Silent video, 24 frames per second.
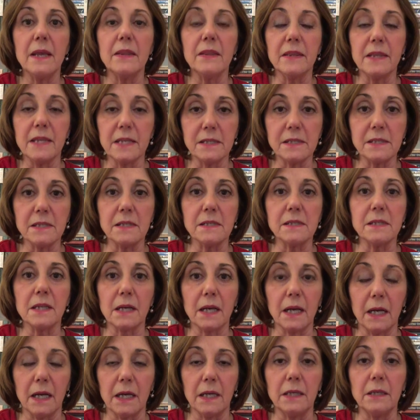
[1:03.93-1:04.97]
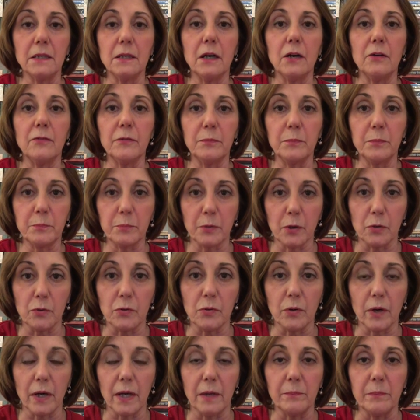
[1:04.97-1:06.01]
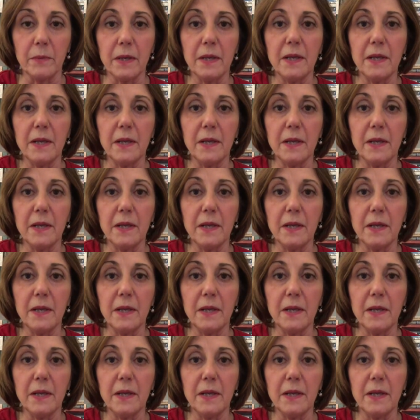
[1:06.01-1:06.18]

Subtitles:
this is the kind of program